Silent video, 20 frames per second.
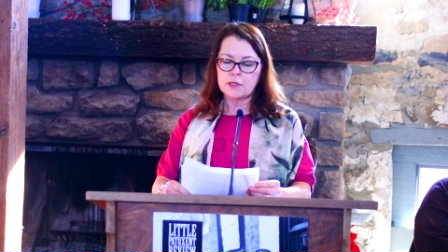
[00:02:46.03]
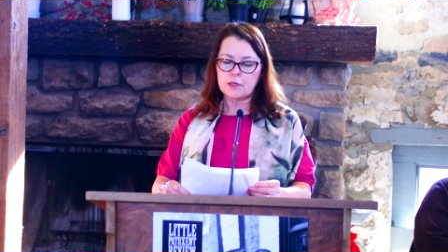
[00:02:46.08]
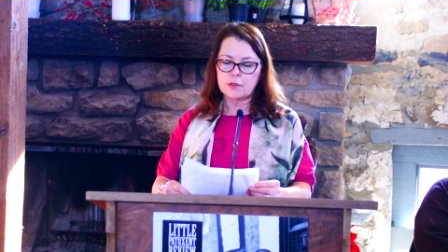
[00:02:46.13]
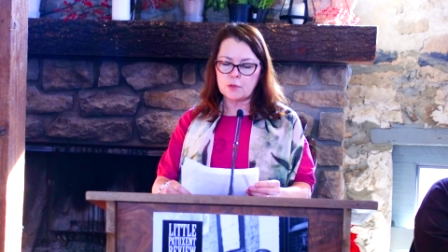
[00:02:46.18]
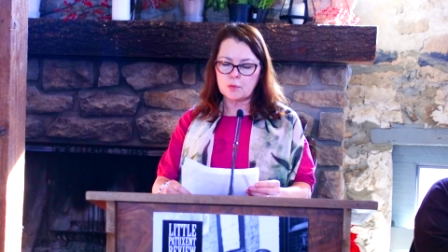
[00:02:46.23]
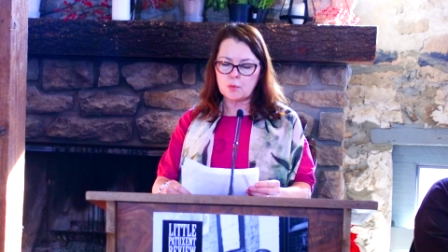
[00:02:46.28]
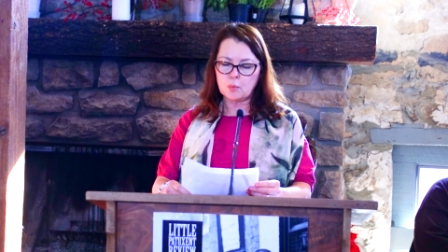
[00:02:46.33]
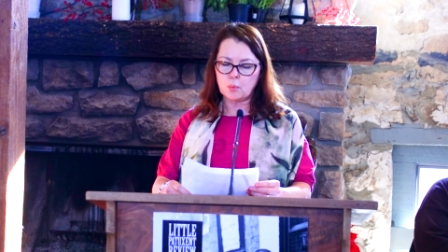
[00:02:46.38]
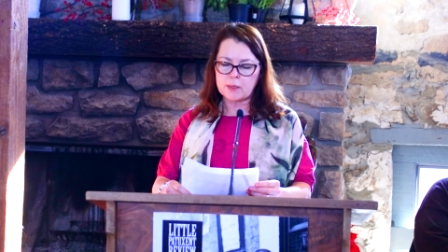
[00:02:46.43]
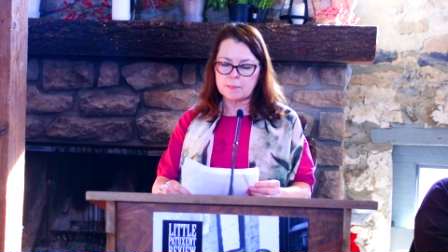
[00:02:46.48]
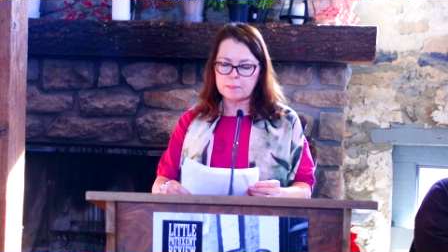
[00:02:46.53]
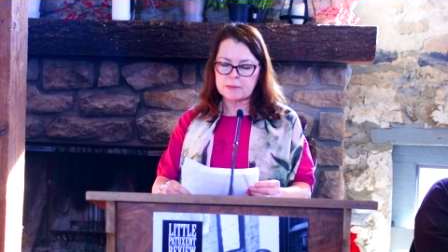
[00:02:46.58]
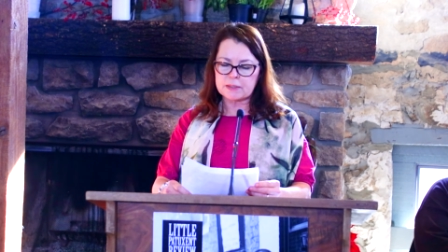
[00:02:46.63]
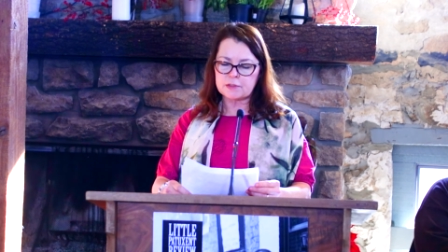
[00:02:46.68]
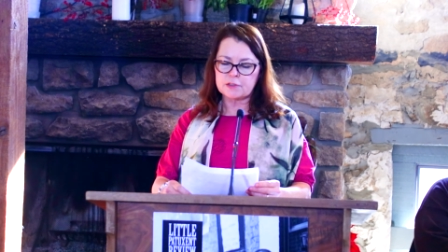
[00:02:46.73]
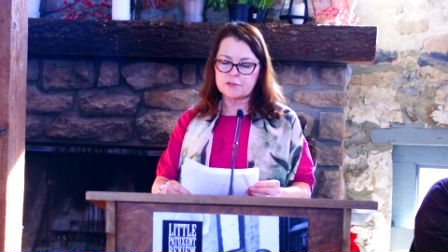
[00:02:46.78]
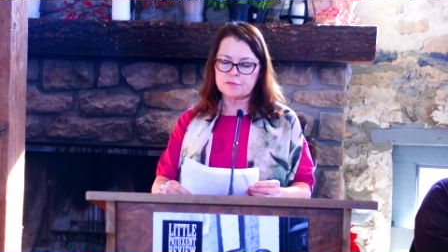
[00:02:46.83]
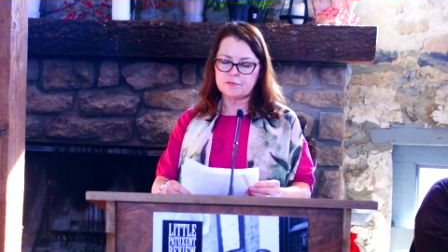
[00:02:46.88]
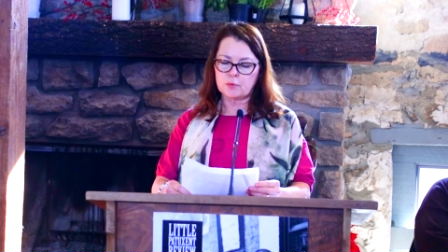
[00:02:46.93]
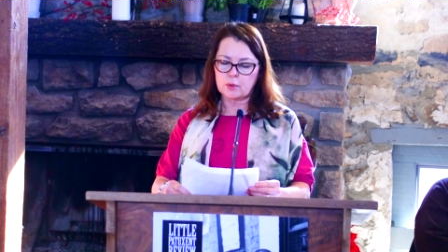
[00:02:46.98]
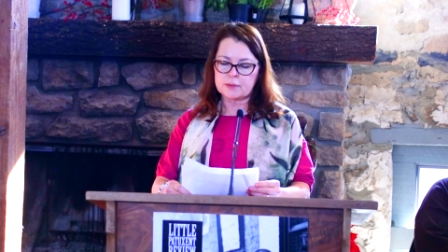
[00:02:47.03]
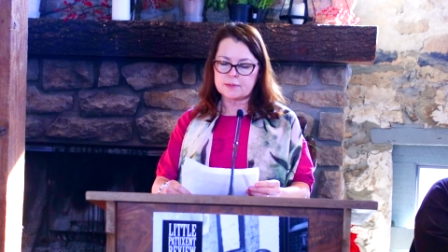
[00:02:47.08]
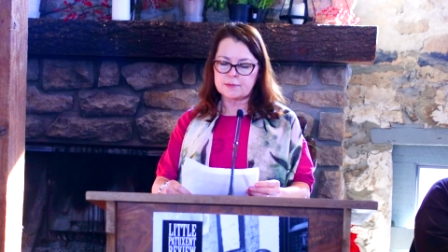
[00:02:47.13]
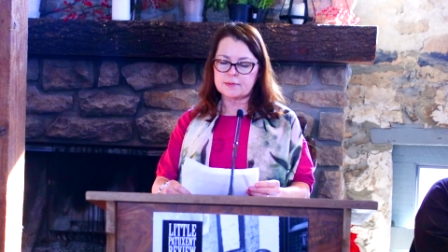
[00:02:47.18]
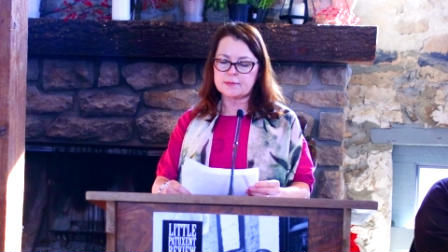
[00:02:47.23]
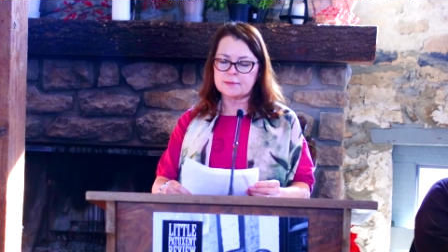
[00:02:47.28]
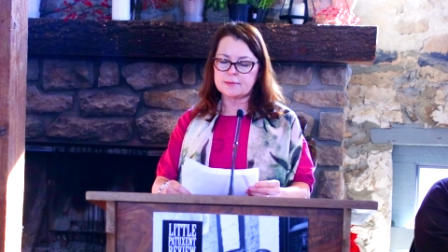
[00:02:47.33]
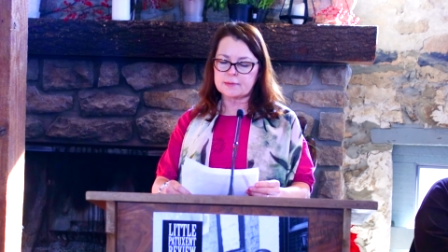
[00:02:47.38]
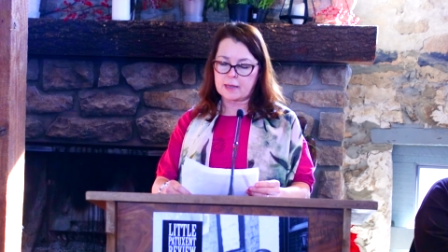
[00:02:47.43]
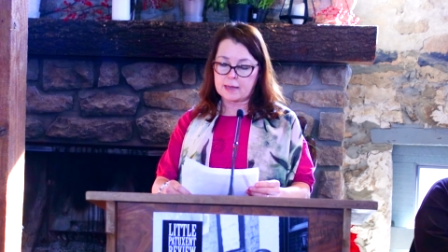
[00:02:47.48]
New Women's
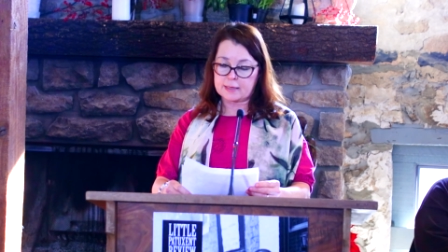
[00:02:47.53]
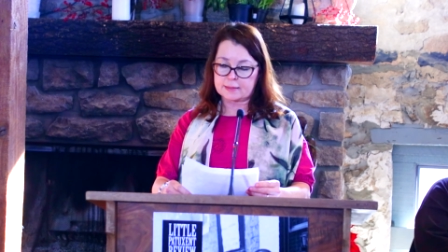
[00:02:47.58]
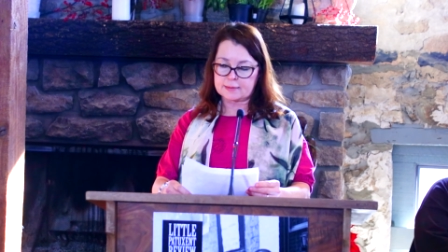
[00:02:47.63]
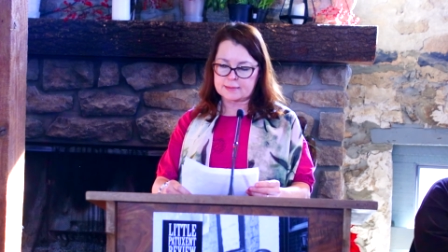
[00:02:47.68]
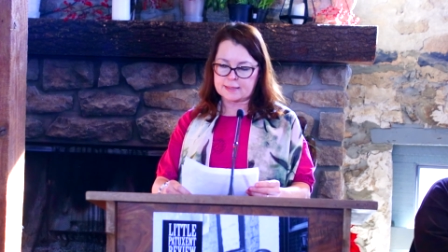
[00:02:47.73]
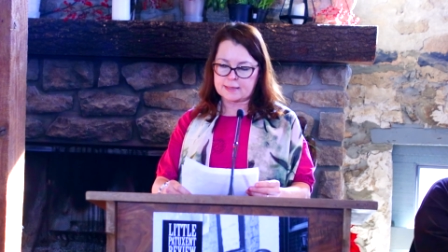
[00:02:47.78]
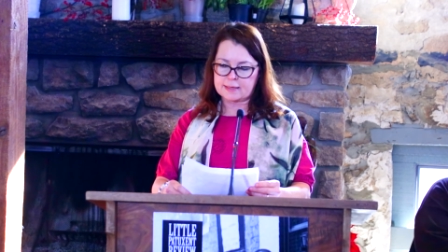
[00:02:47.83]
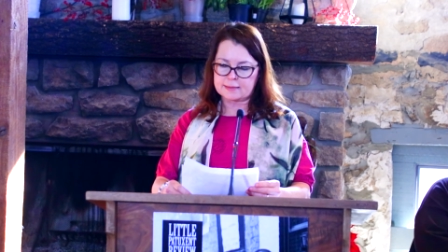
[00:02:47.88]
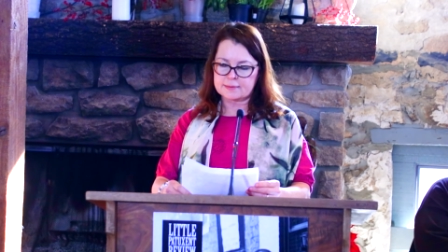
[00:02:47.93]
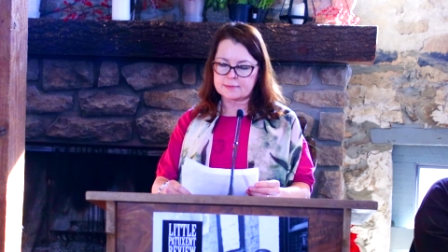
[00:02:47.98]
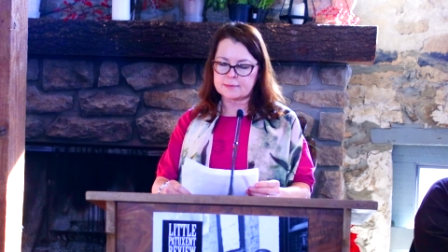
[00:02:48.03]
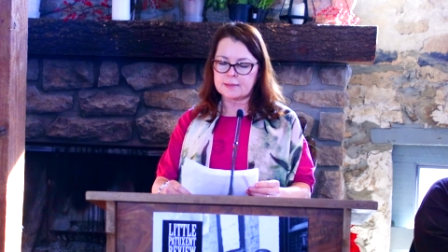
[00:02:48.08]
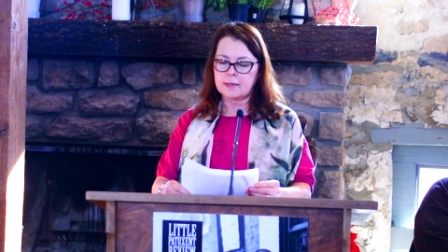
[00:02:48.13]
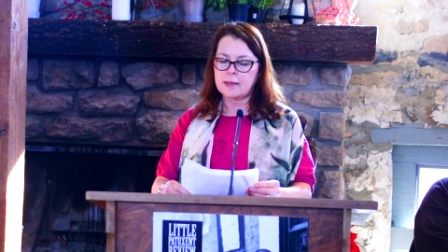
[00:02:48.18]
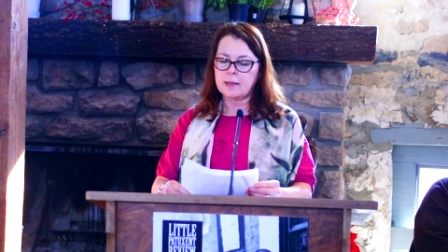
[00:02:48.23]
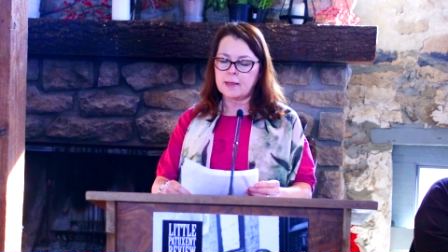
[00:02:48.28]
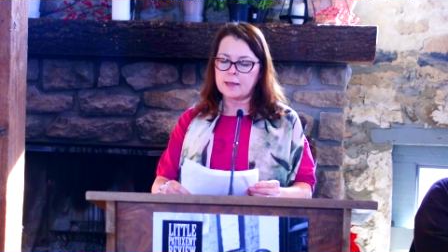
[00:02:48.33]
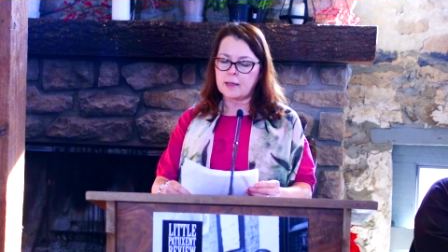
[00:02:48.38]
Voices contest